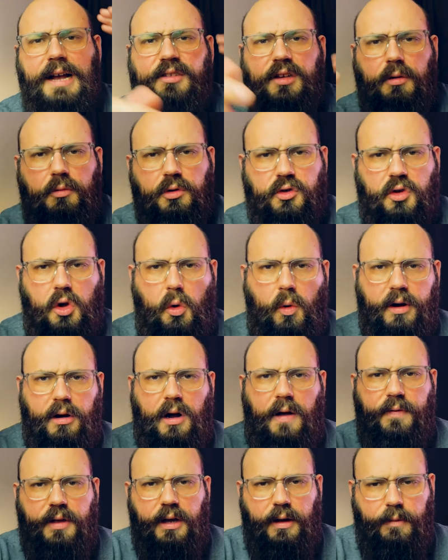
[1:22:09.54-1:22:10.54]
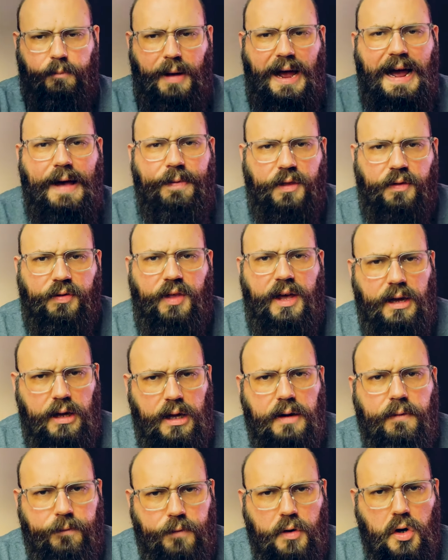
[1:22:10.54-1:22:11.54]
as it was going on the path that
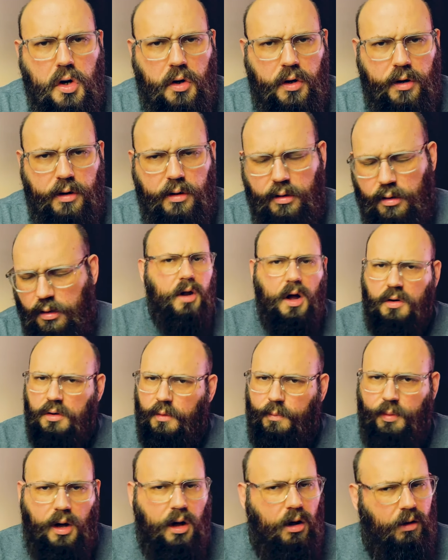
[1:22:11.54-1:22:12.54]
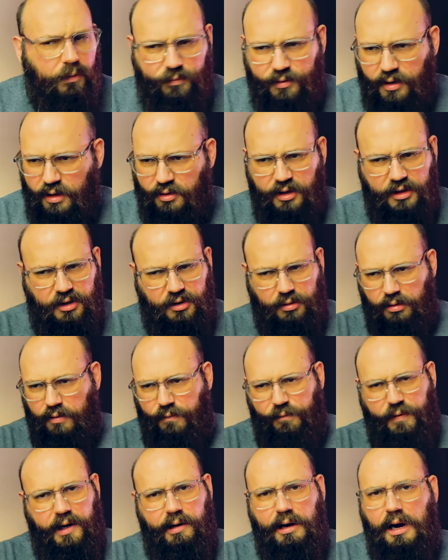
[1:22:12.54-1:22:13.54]
they inferred. Knuckleball, you just
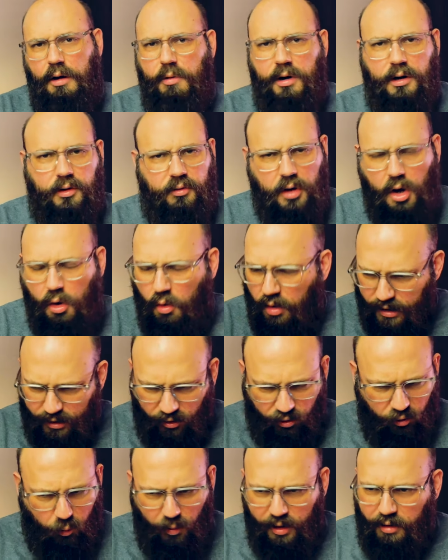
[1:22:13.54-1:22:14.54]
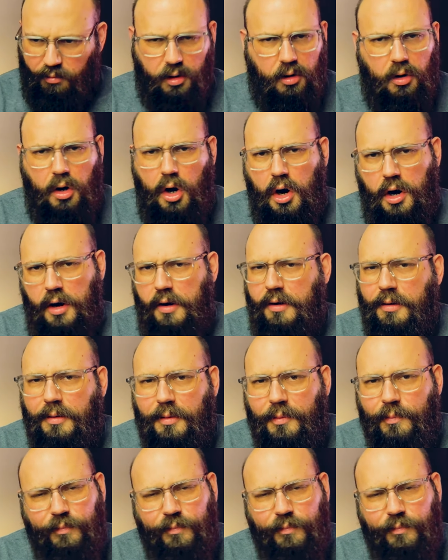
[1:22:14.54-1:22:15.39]
sort of figure out where it's going and swing real hard.